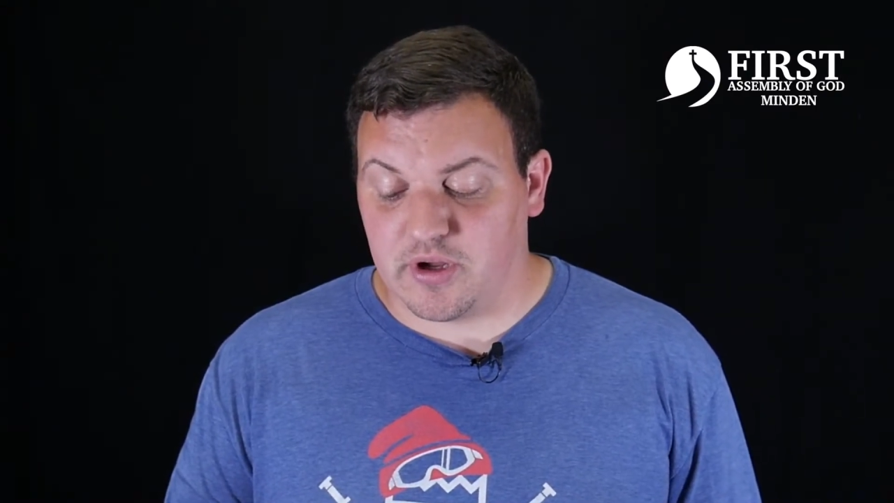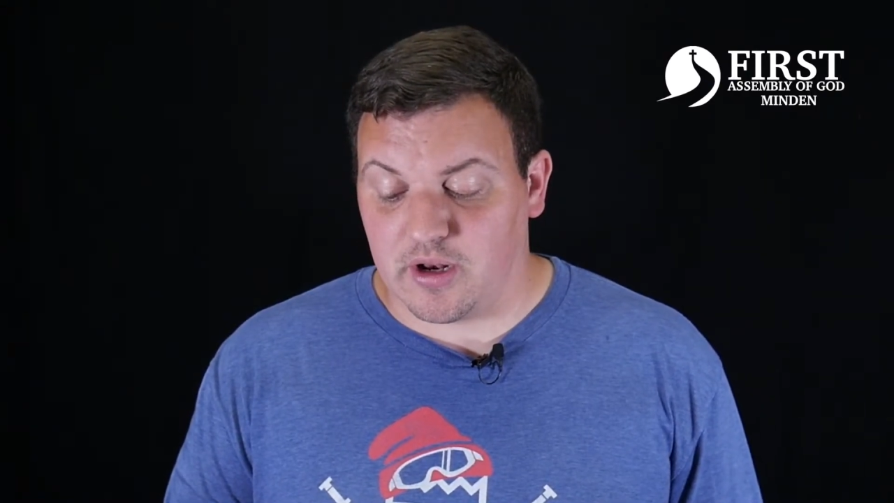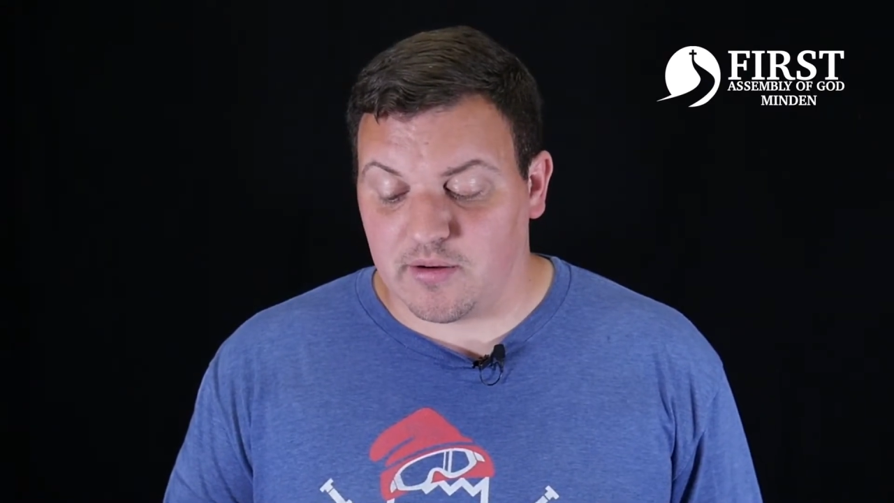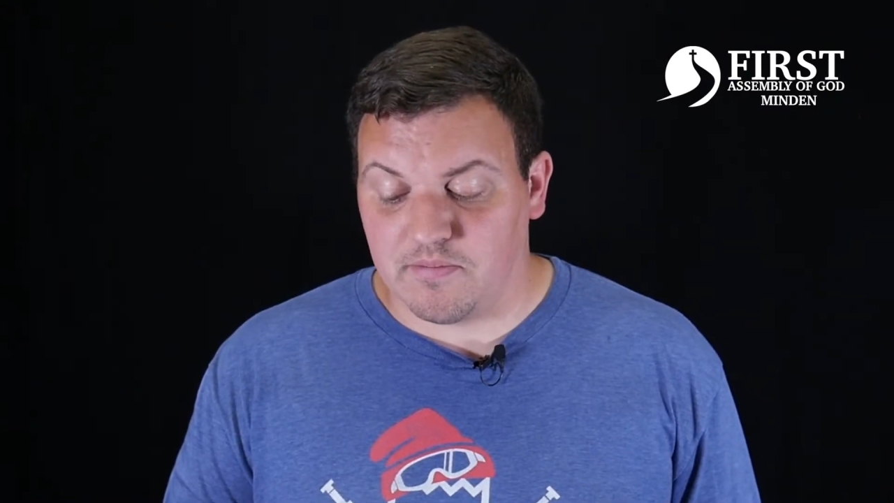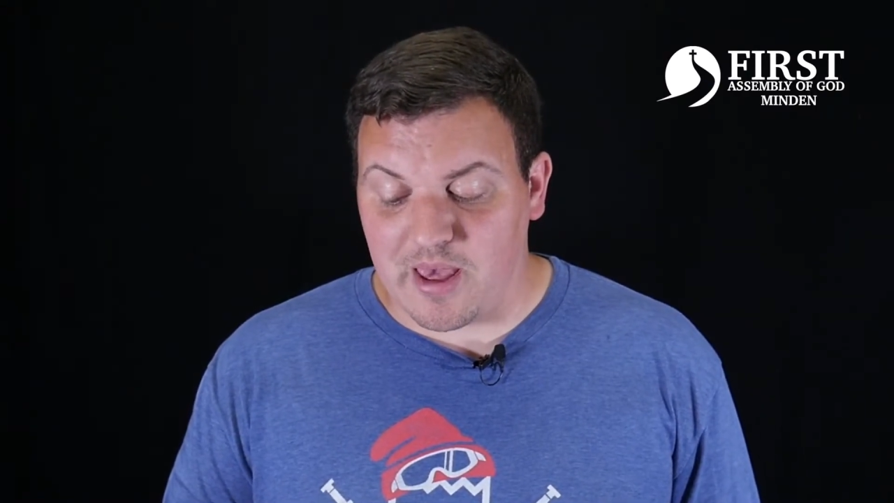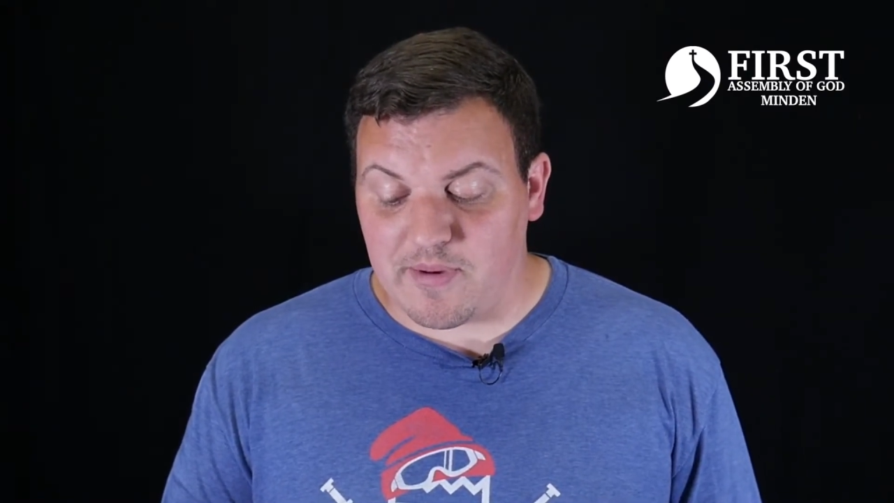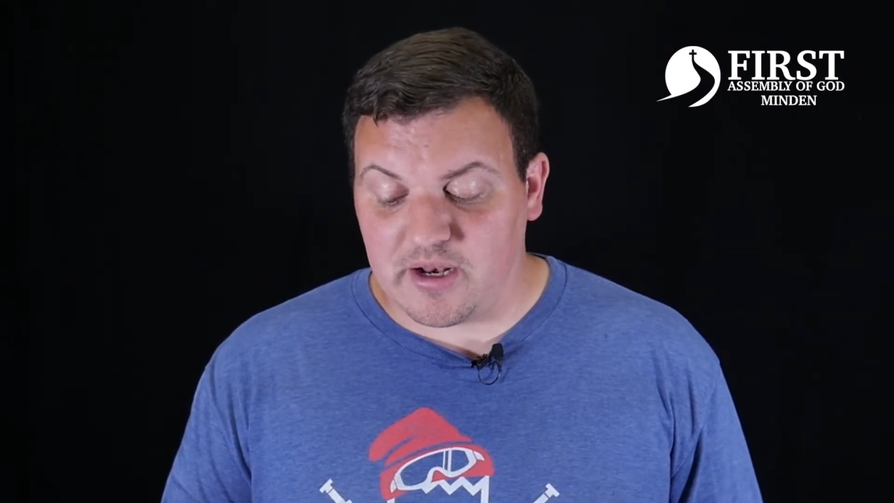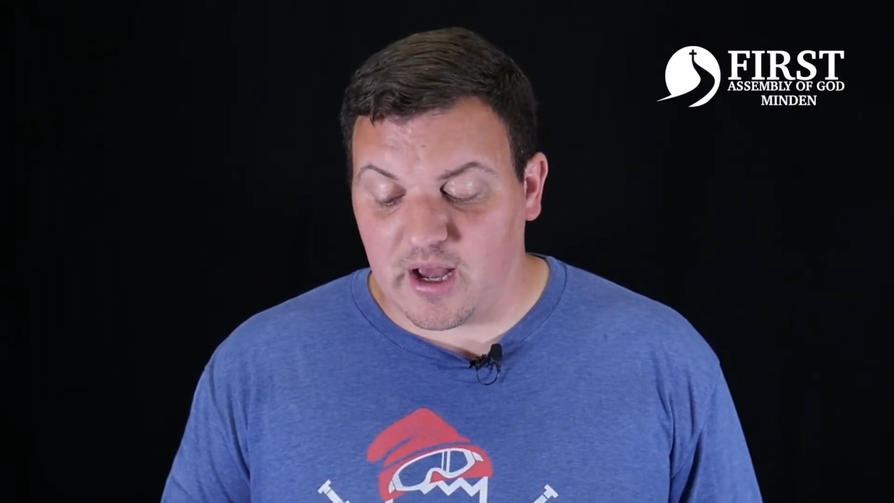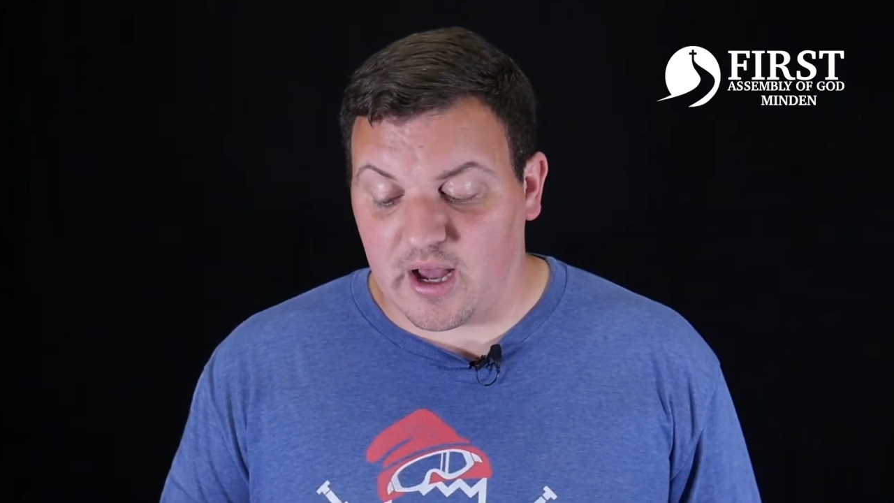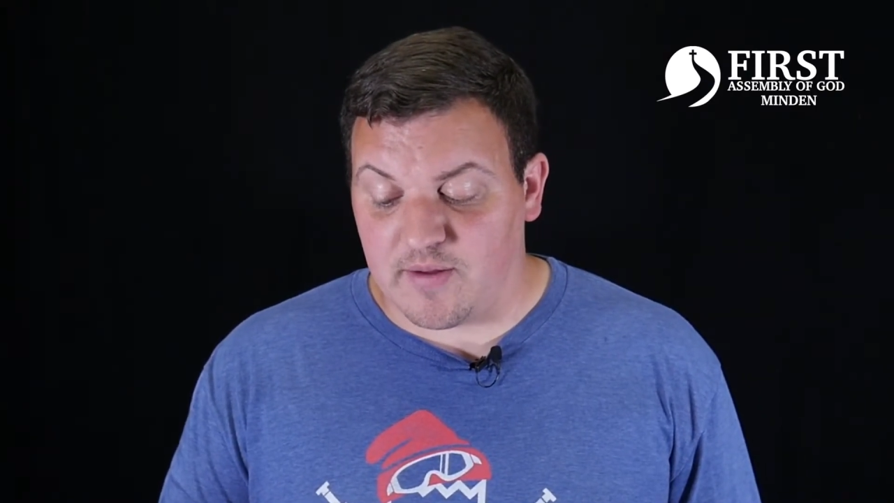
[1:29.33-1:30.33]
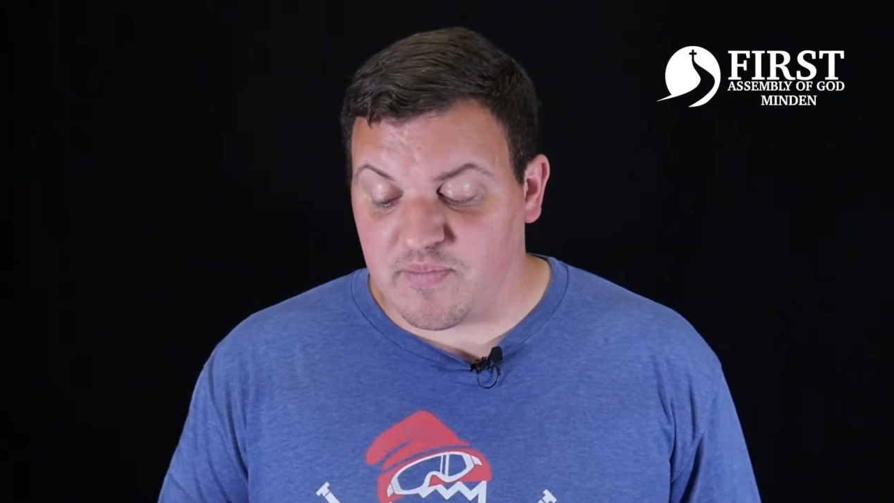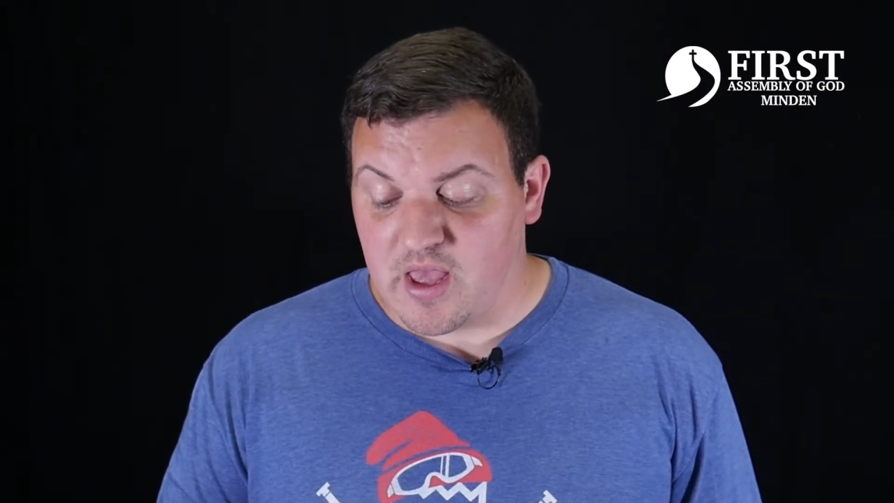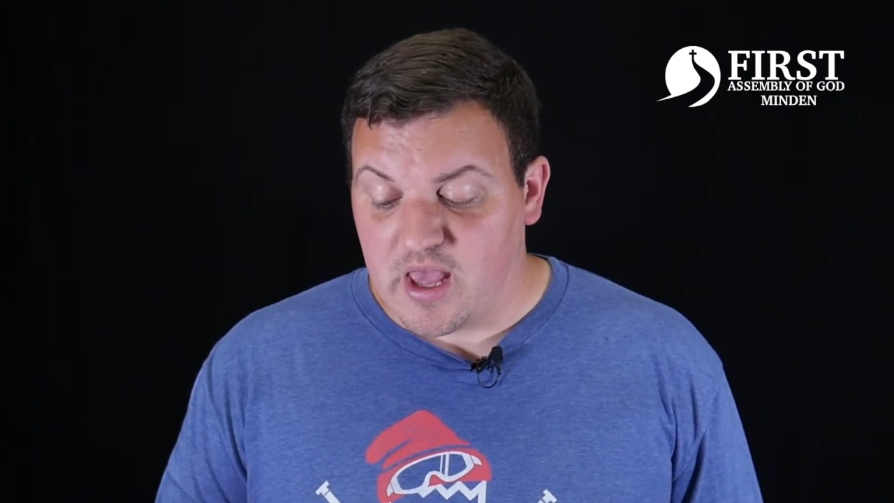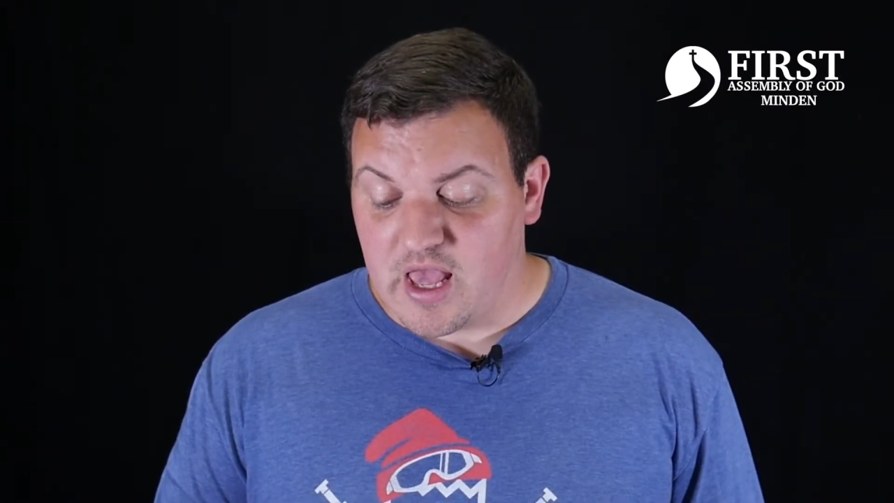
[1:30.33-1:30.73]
it? Maybe not.